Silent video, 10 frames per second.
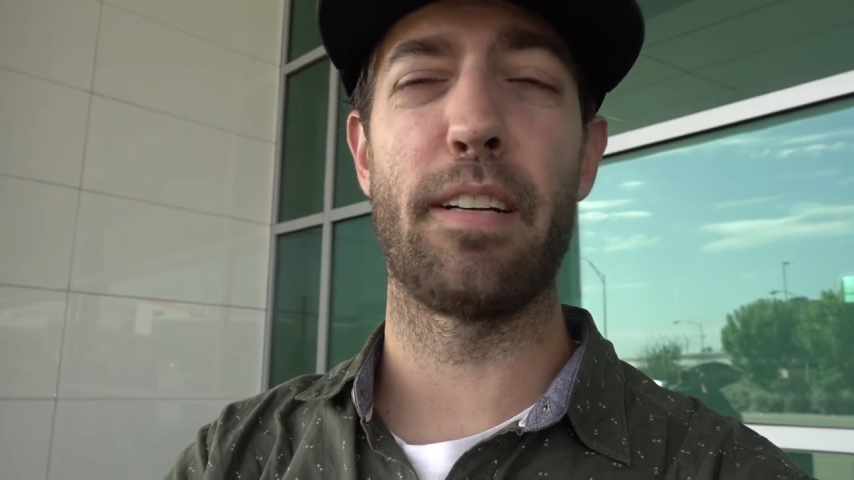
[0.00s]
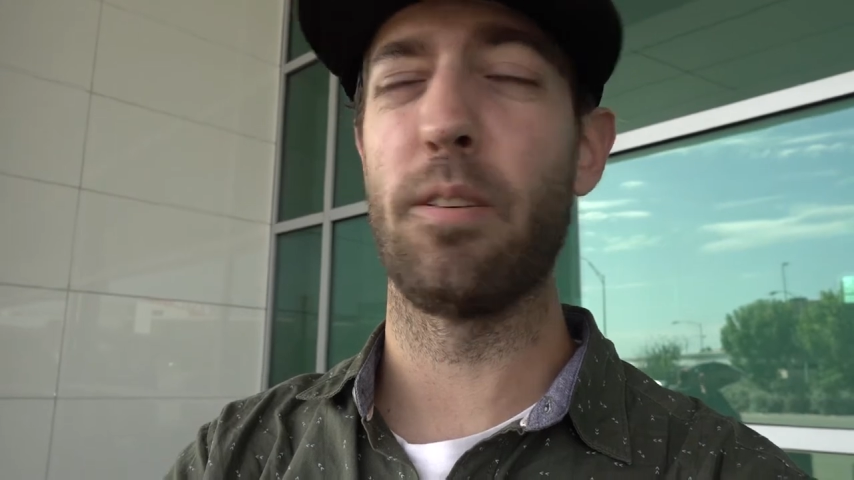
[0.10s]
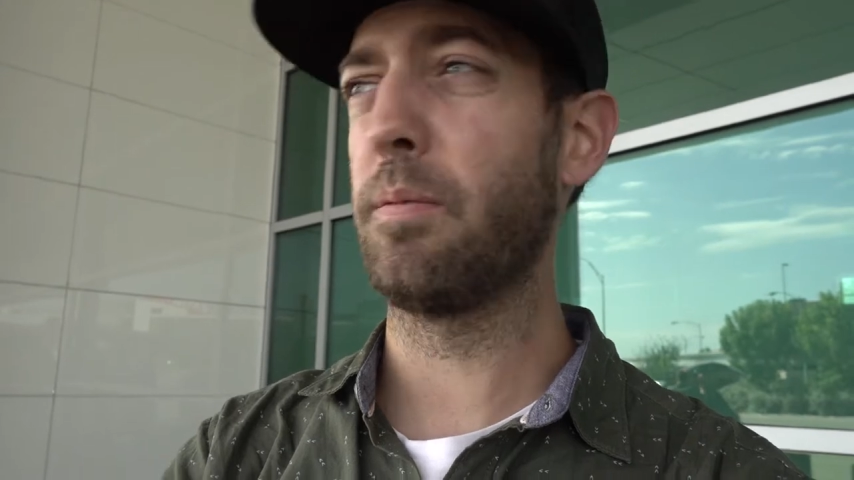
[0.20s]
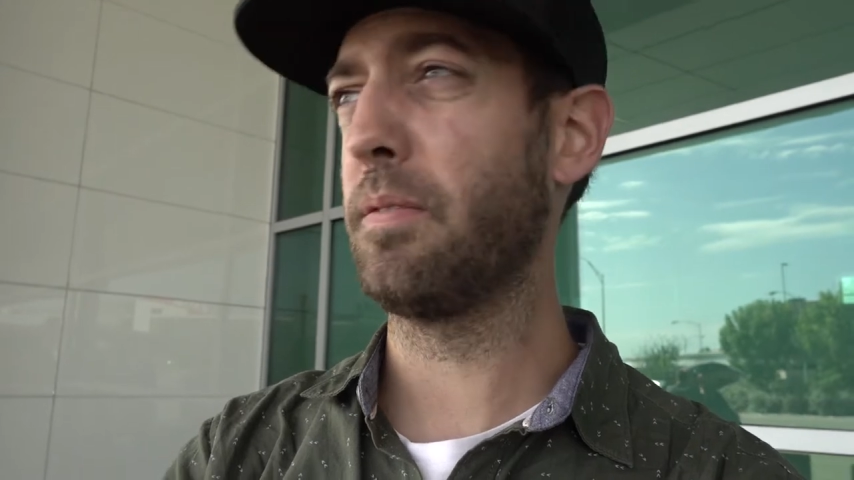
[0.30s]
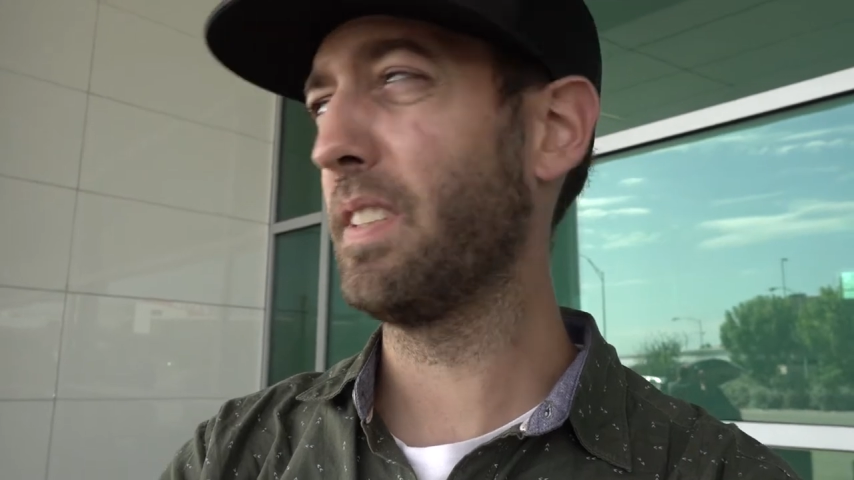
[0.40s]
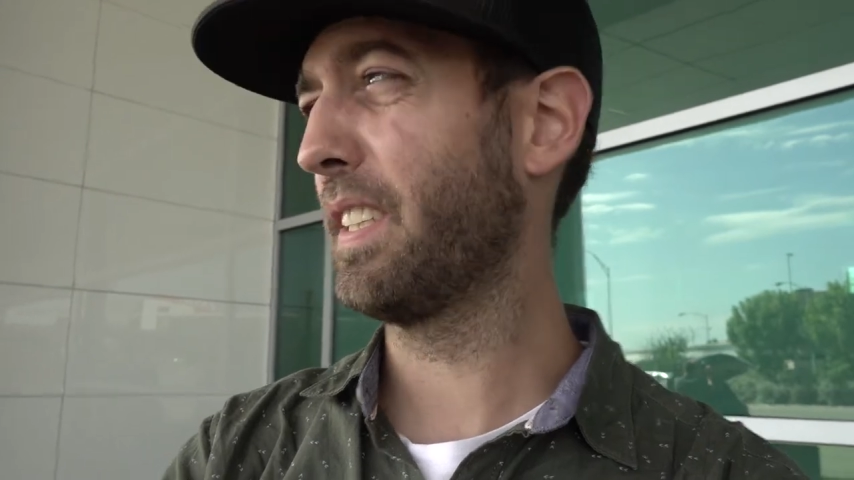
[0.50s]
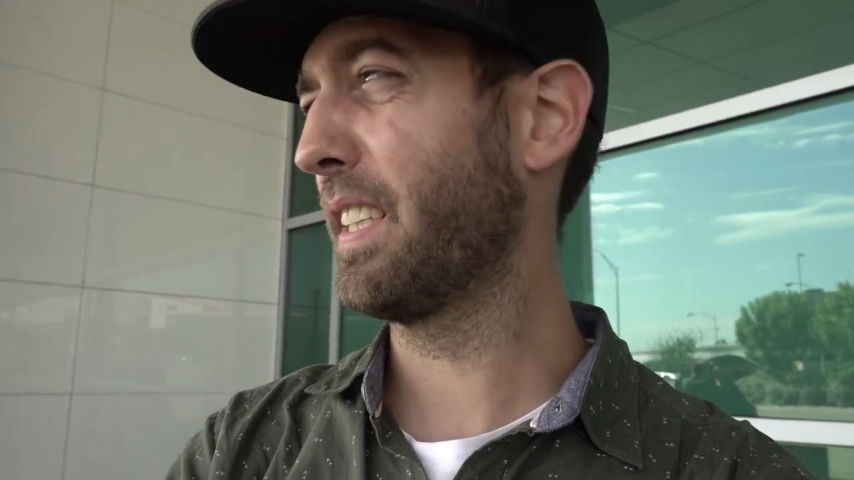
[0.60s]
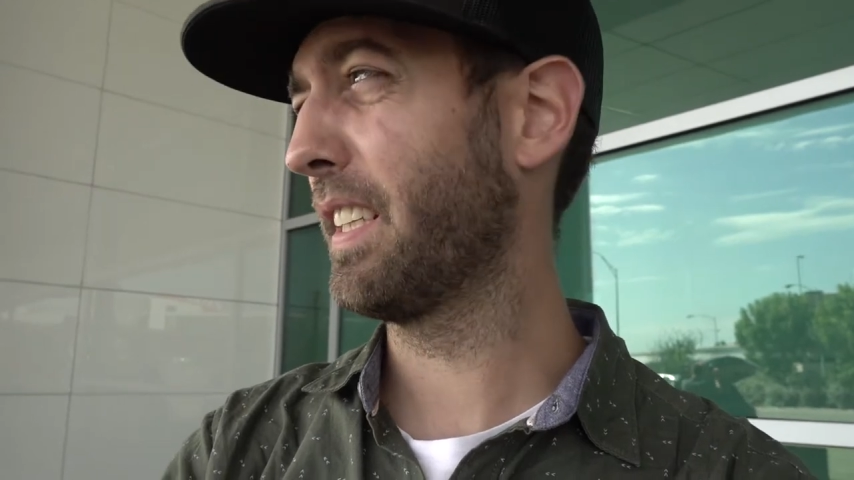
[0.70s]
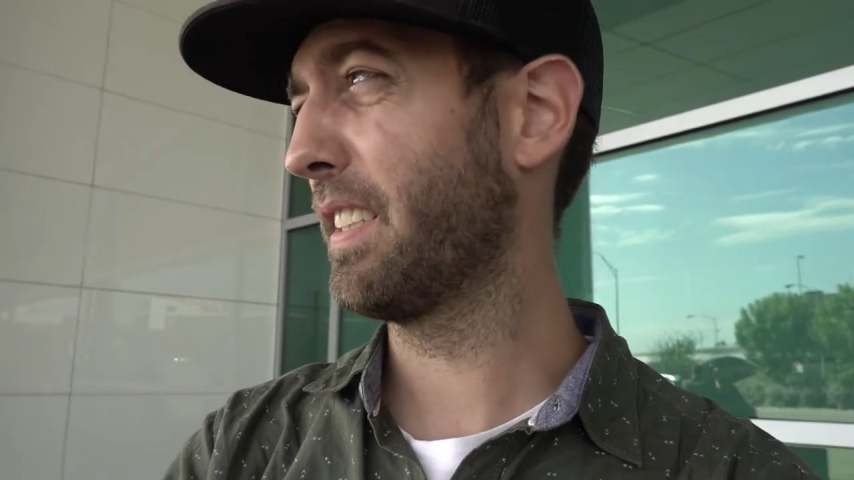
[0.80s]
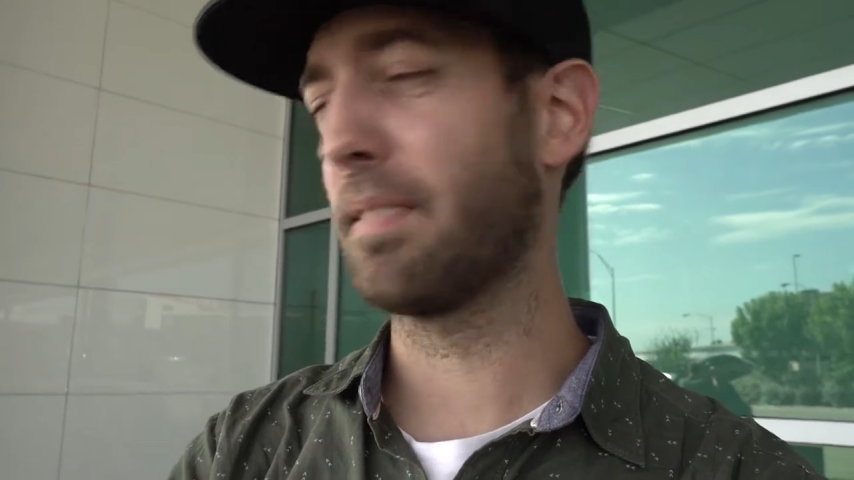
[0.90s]

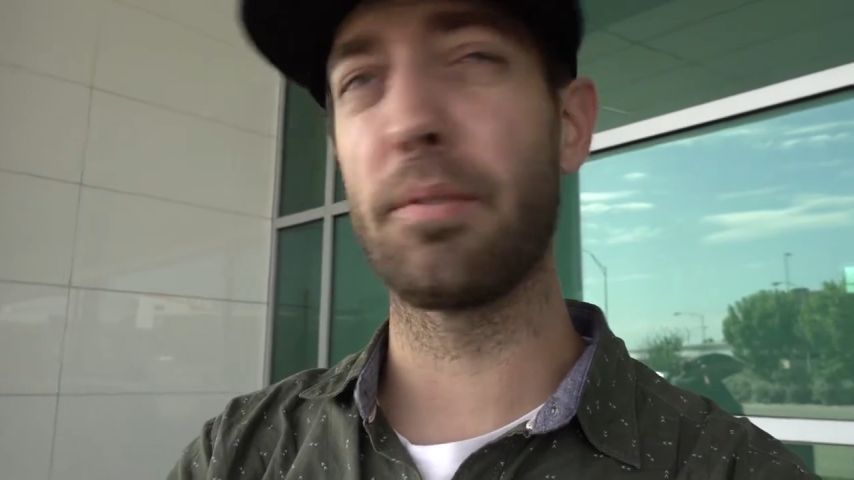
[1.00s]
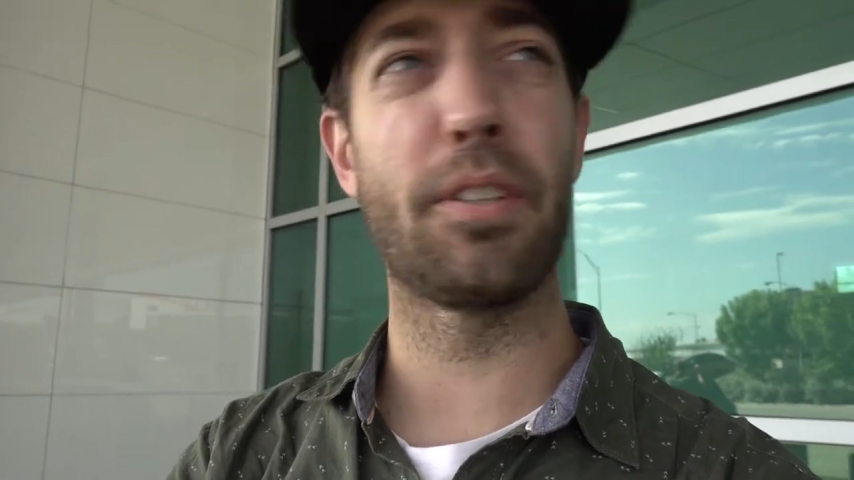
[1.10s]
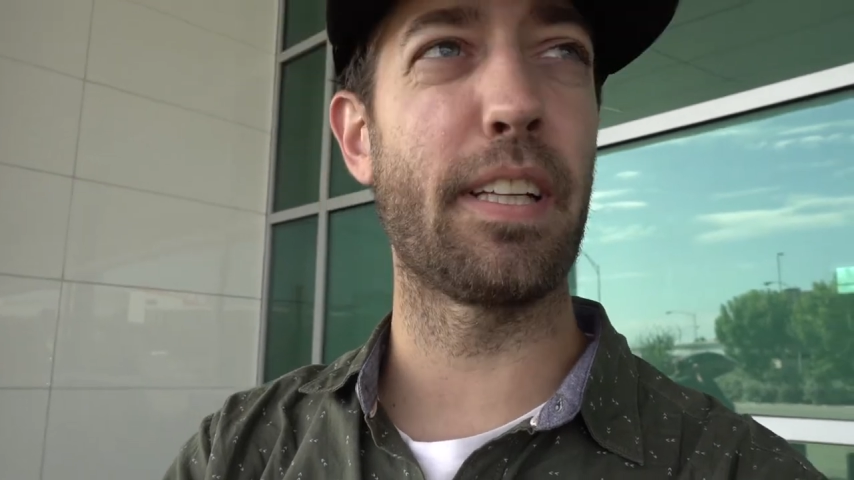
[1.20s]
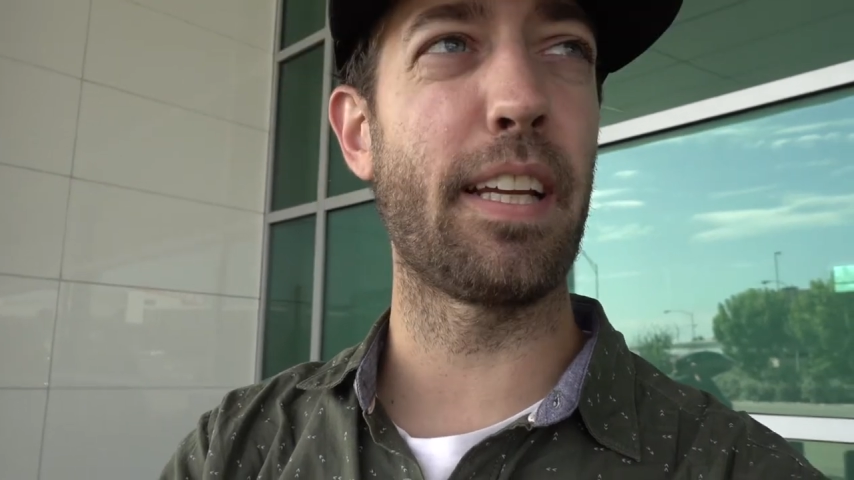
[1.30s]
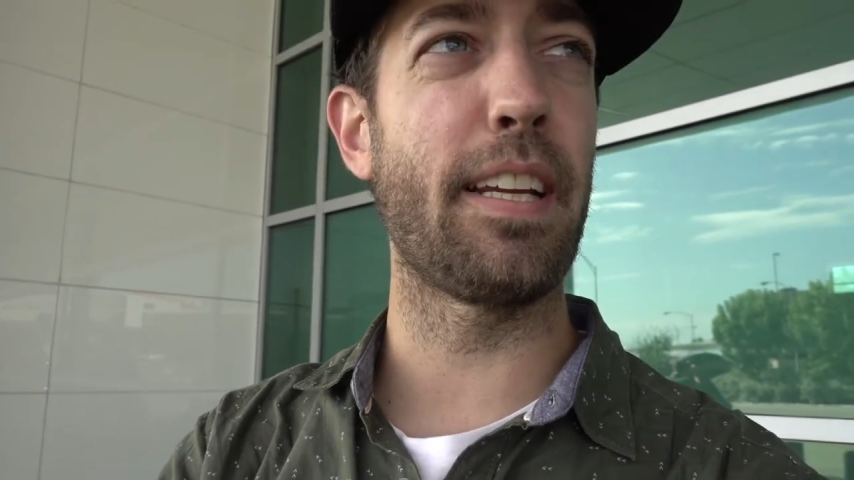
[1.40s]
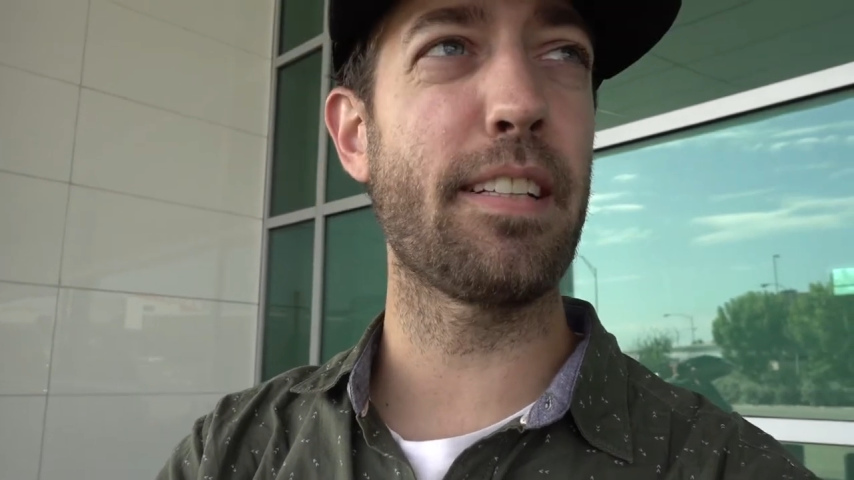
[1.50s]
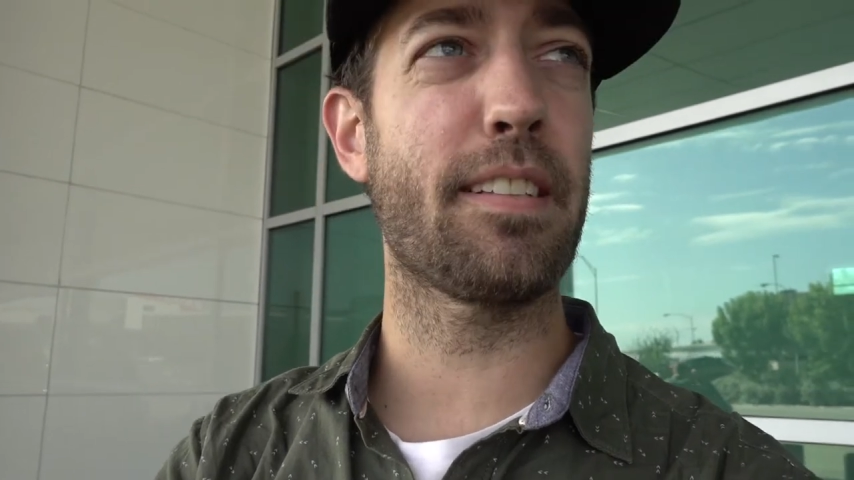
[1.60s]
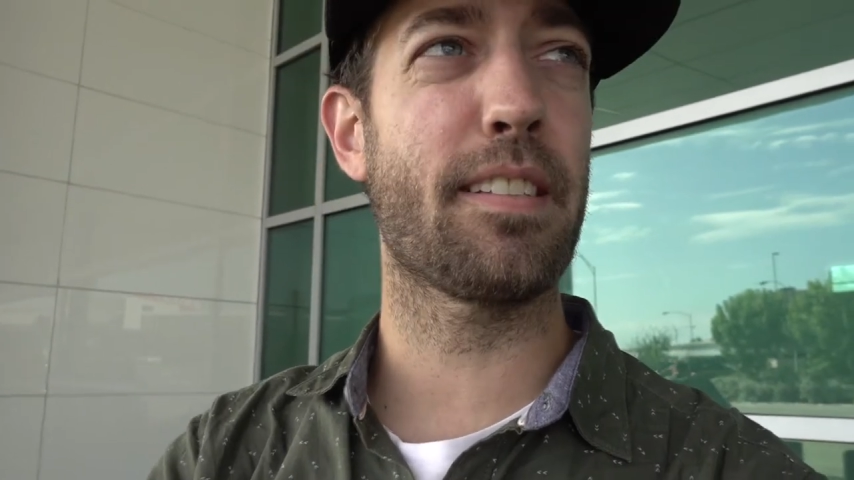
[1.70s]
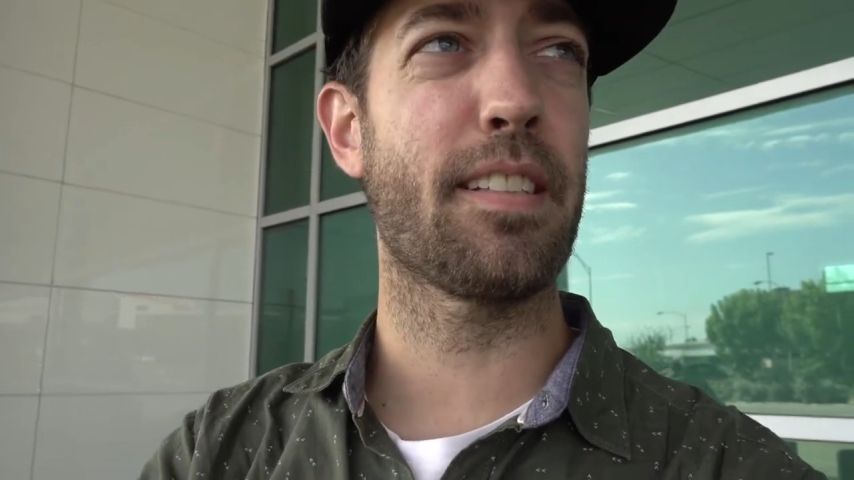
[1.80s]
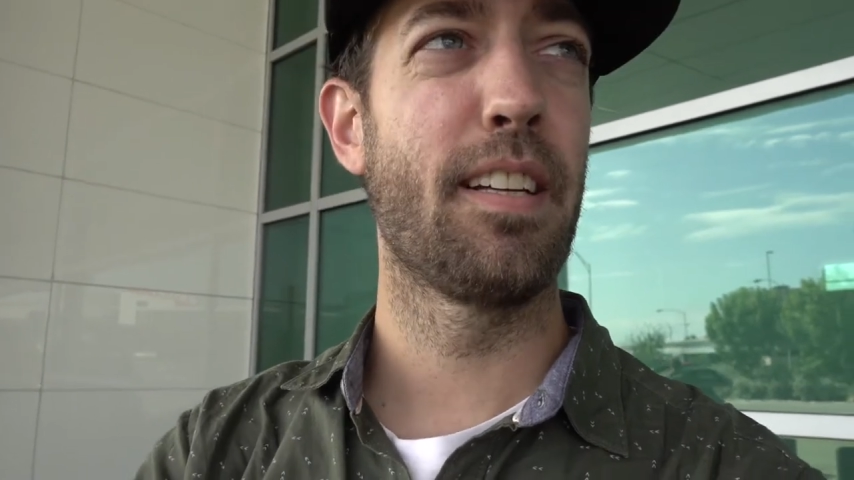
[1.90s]
Hopefully some good
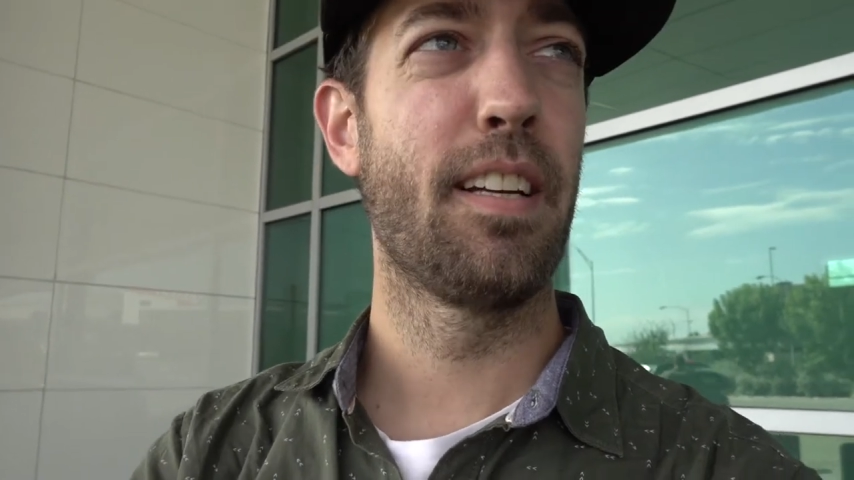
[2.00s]
eats,